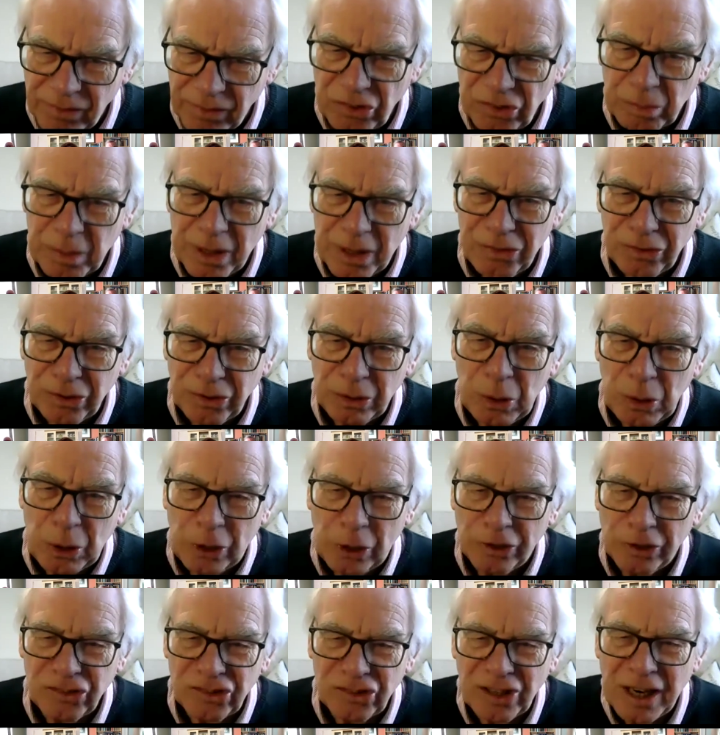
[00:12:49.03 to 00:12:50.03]
They spent a
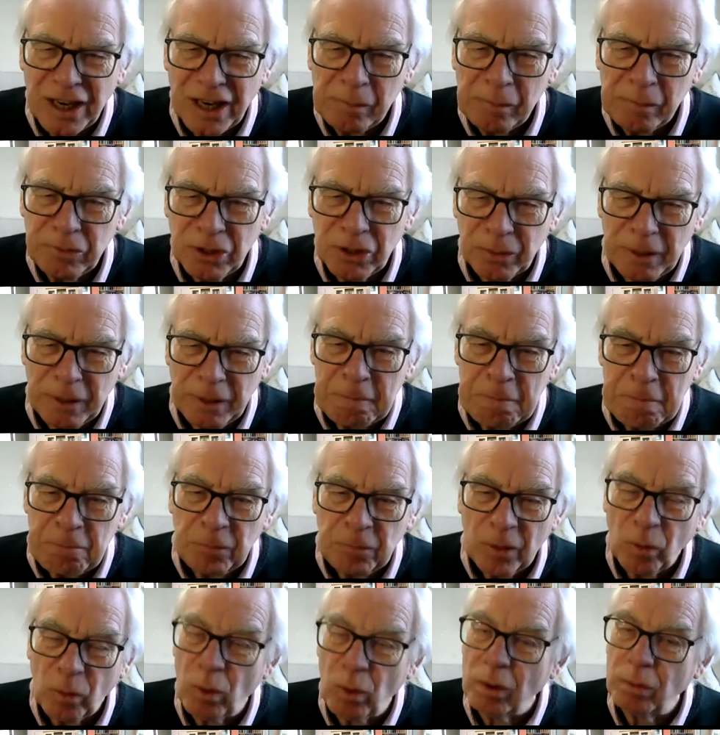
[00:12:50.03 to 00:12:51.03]
lot of time doing
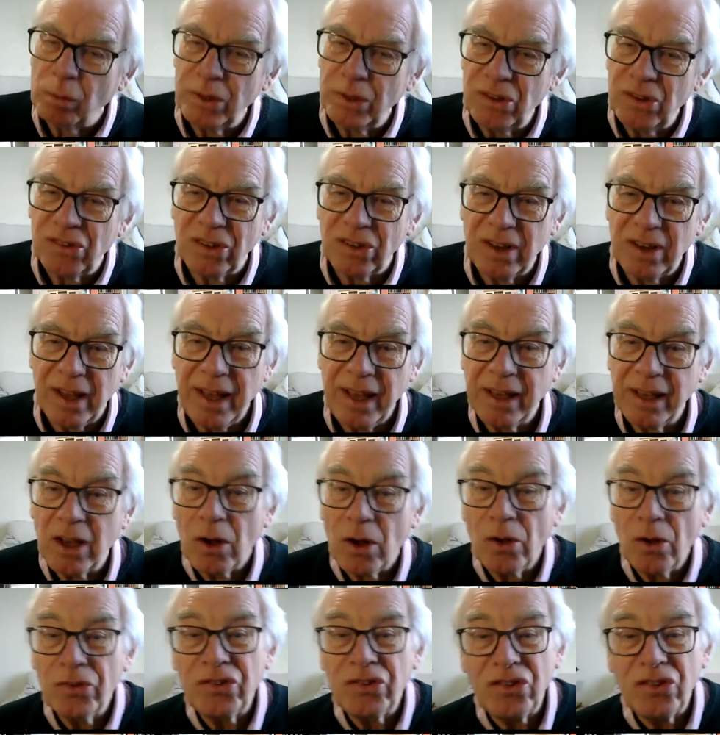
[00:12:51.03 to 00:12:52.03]
what we'd today
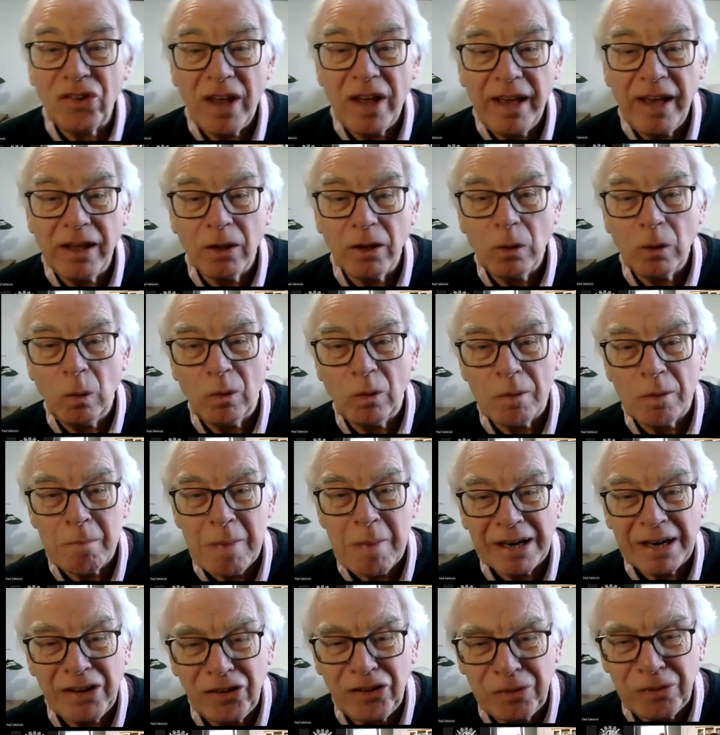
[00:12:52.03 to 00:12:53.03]
call stakeholder
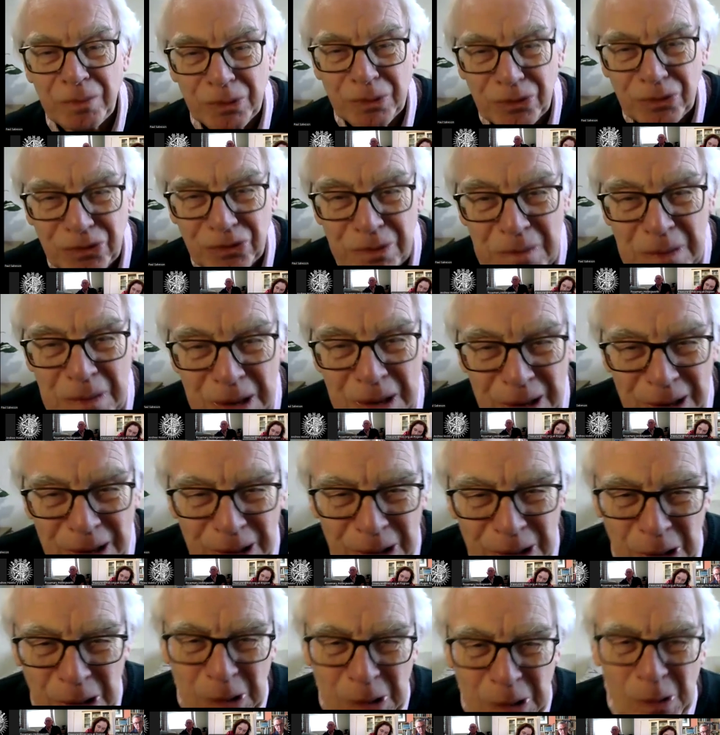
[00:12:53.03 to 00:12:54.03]
management
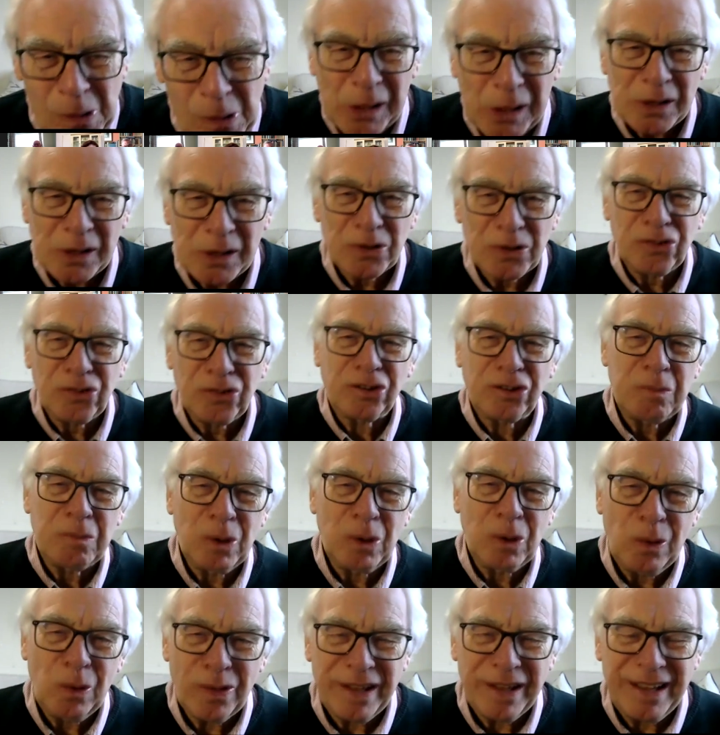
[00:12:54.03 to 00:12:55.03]
and going along
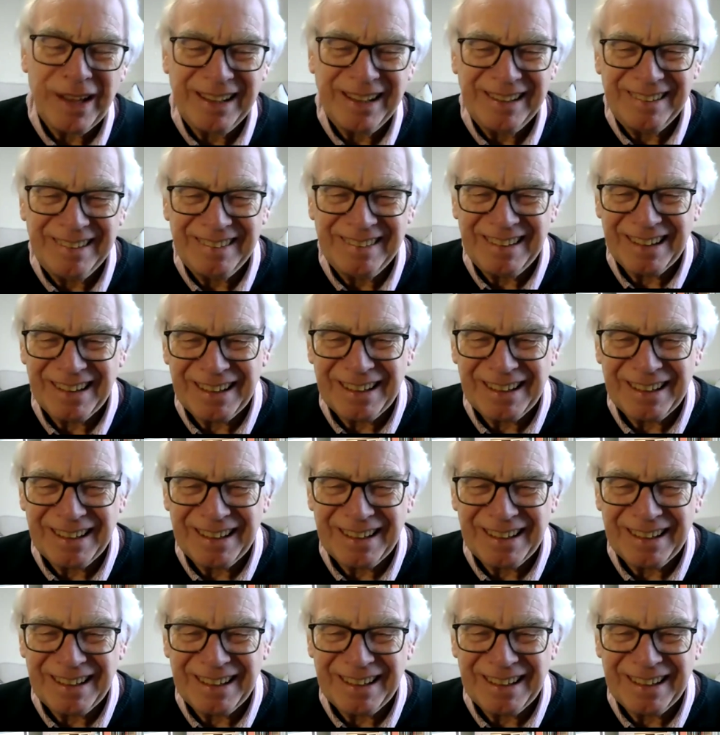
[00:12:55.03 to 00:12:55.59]
smoothing